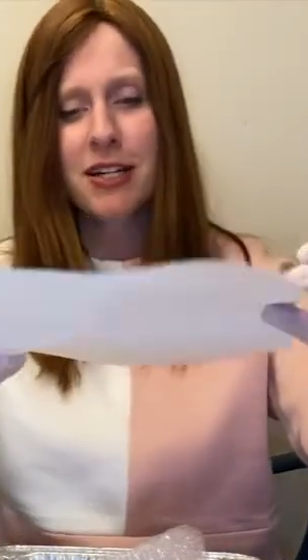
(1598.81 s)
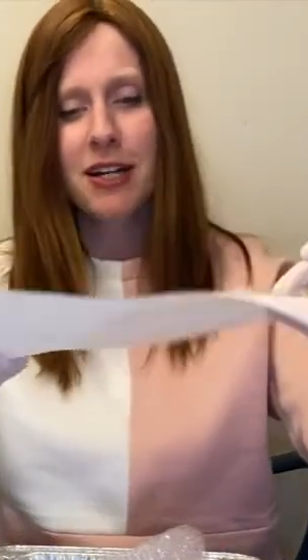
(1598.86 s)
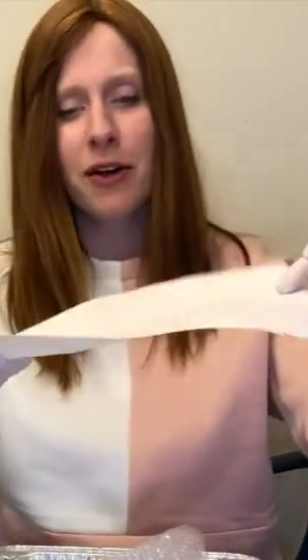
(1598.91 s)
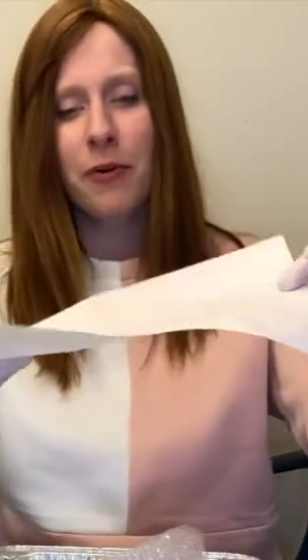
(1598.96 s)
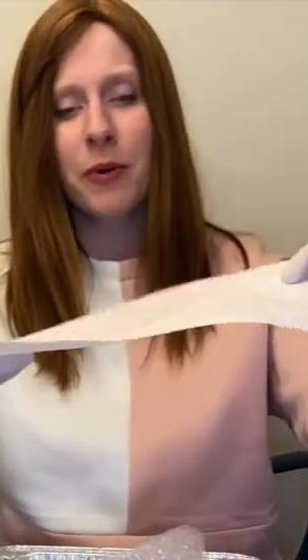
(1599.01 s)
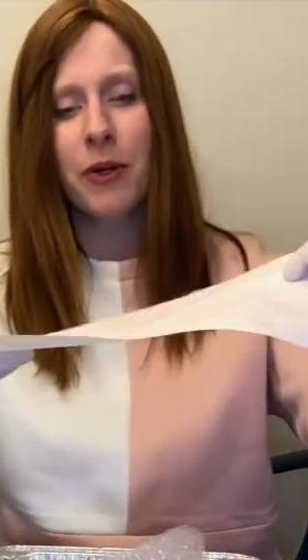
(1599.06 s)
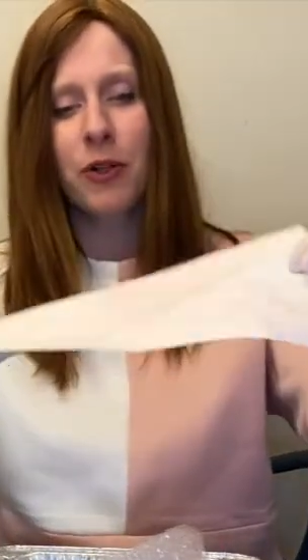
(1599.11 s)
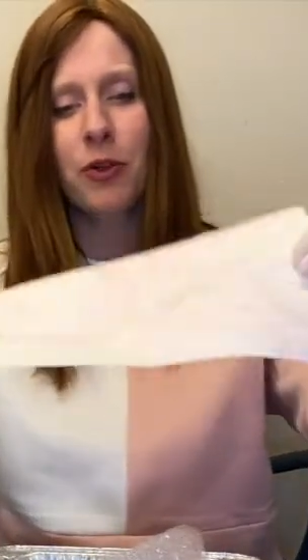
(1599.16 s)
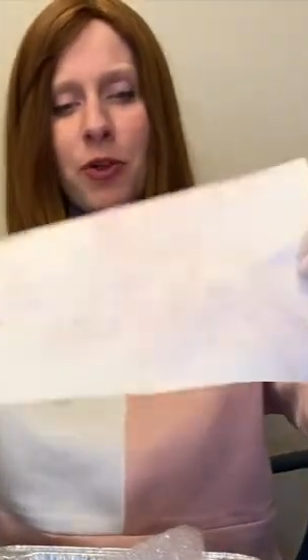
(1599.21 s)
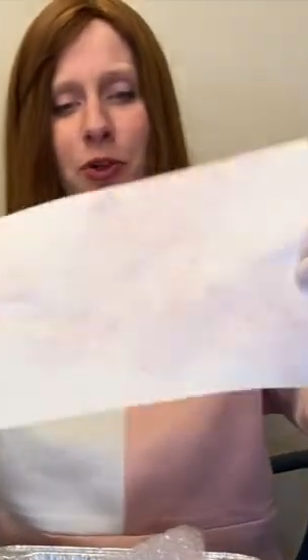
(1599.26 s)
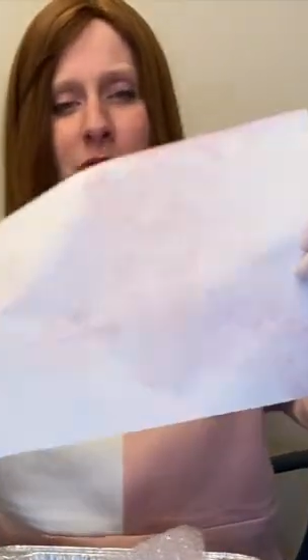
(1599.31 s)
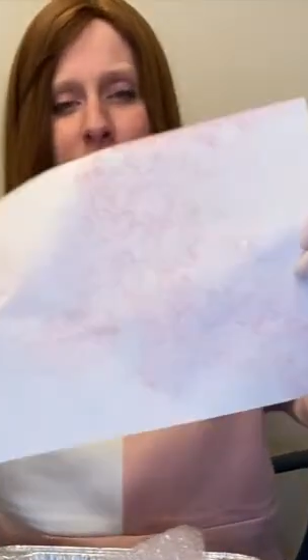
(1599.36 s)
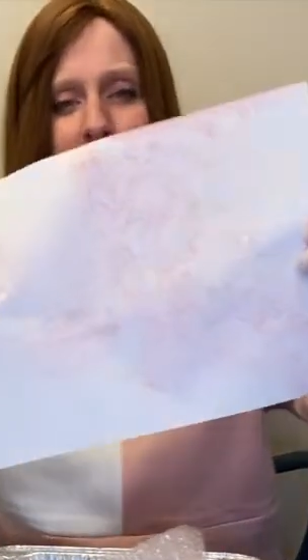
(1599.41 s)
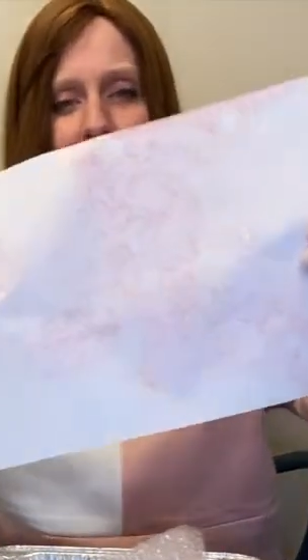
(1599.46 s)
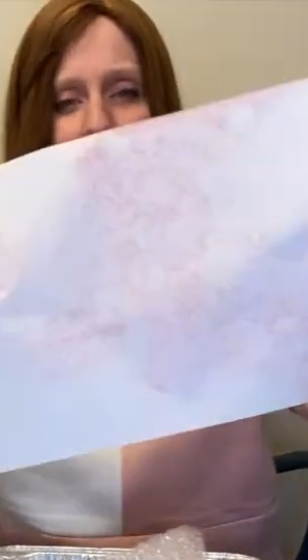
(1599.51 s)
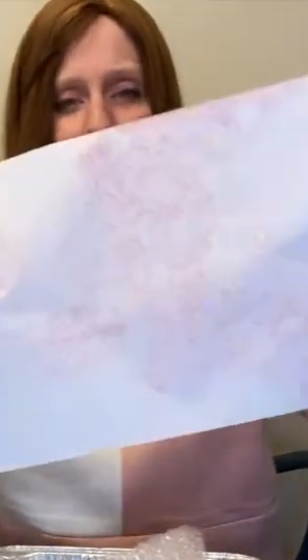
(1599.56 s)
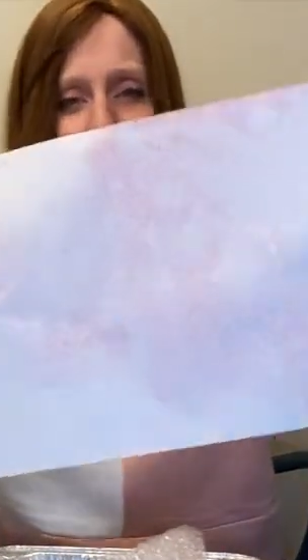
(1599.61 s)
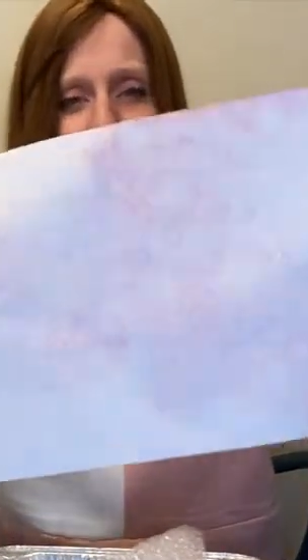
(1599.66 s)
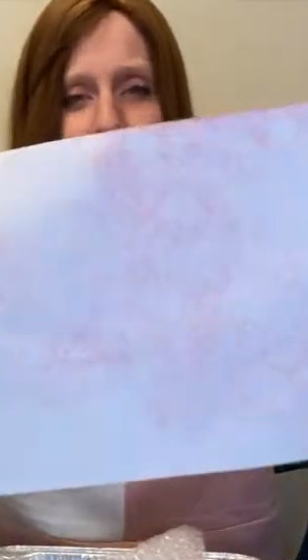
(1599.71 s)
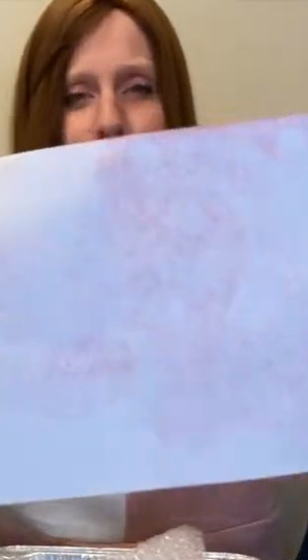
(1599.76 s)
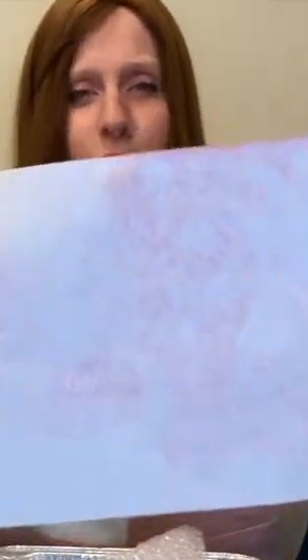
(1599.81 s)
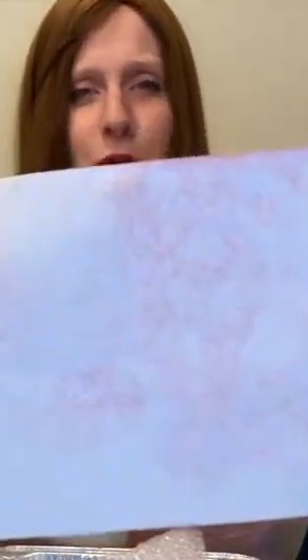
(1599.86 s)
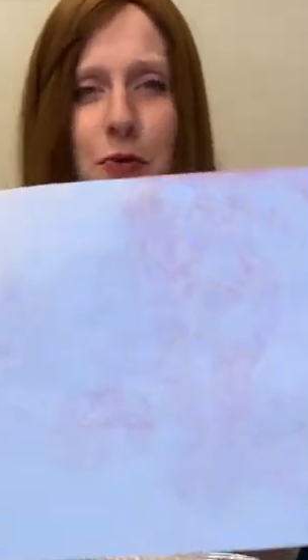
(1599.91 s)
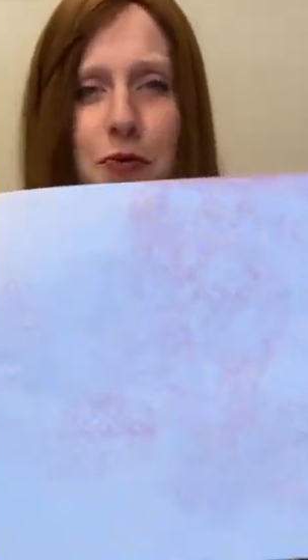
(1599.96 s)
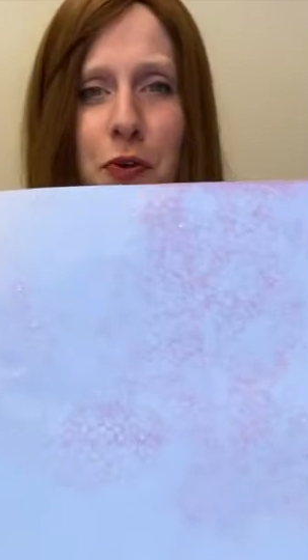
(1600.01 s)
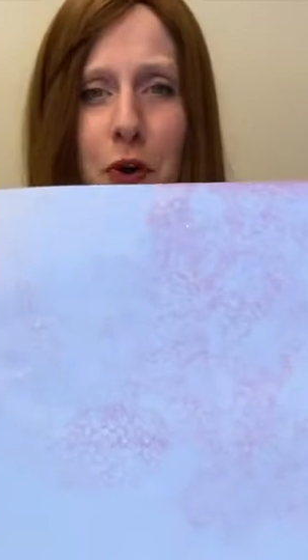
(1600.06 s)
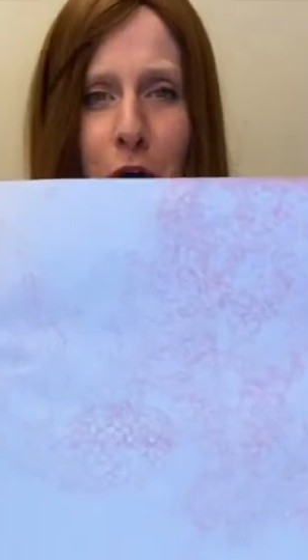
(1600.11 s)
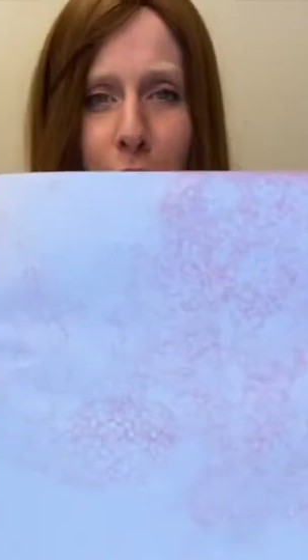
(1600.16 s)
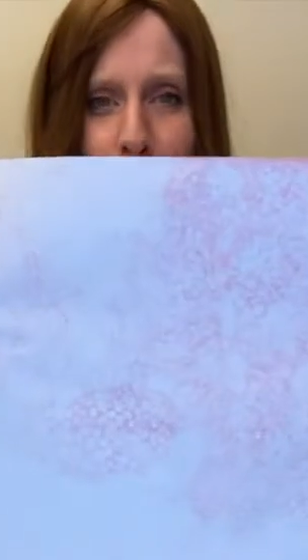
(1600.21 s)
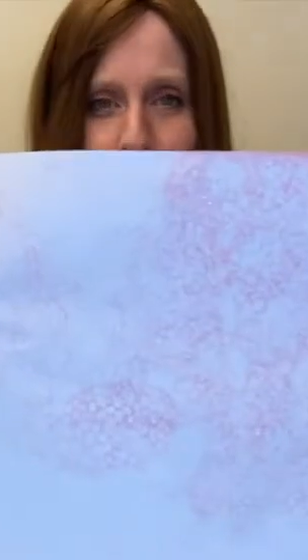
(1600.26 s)
out what it looks like so
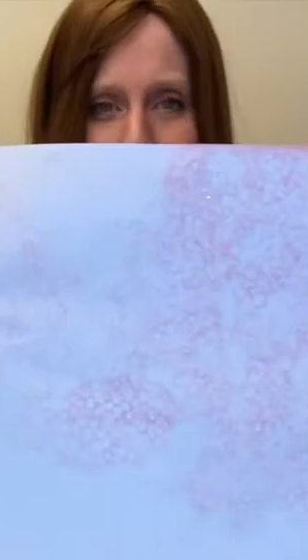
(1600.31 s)
far.